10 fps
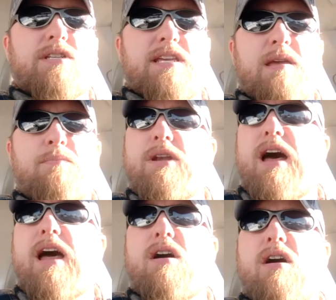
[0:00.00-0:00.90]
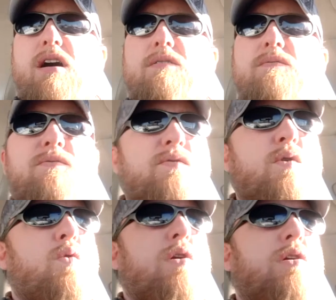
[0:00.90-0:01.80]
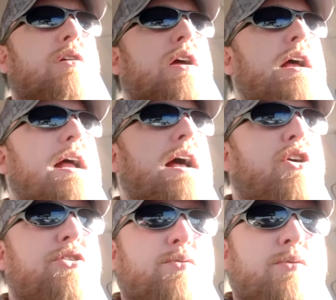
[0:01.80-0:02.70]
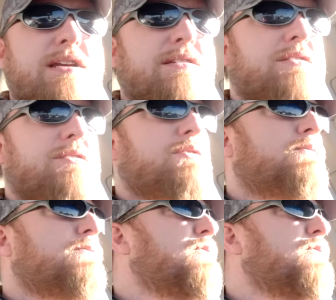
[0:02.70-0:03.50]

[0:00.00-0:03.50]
to keep an eye on for health reasons,